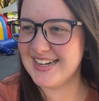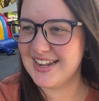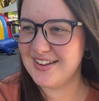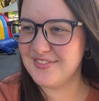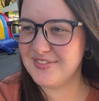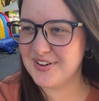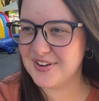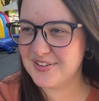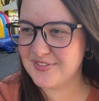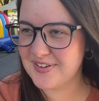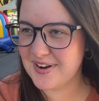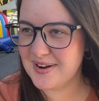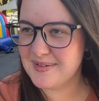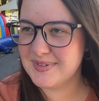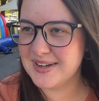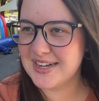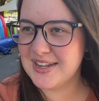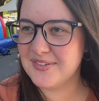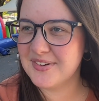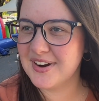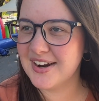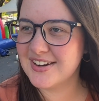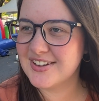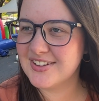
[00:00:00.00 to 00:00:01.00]
If you're from
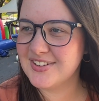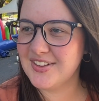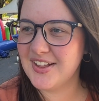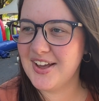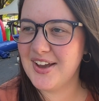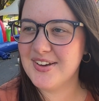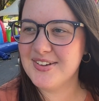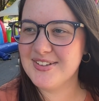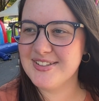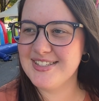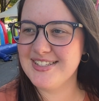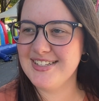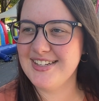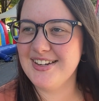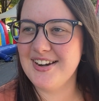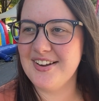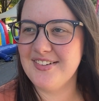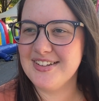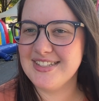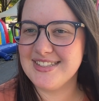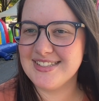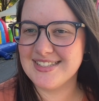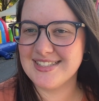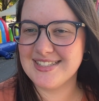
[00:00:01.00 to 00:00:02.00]
anywhere close, you know,
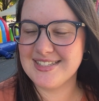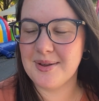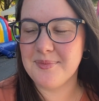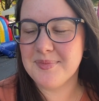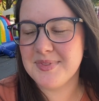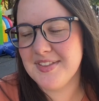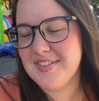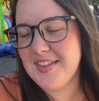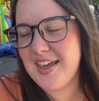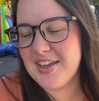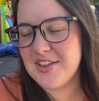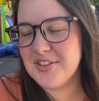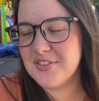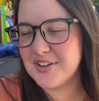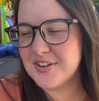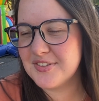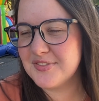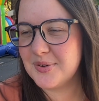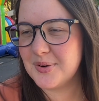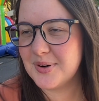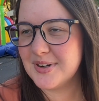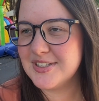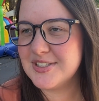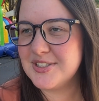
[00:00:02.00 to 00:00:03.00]
it's something that you look
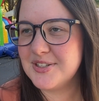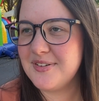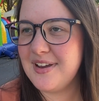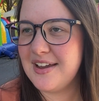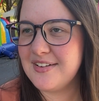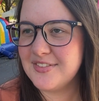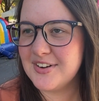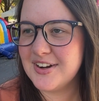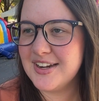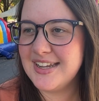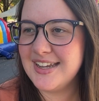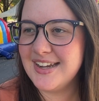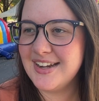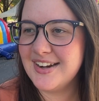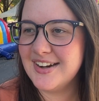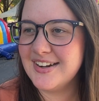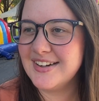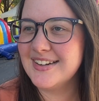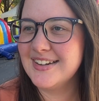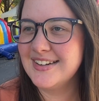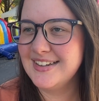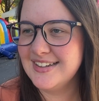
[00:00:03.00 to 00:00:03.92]
forward to every year.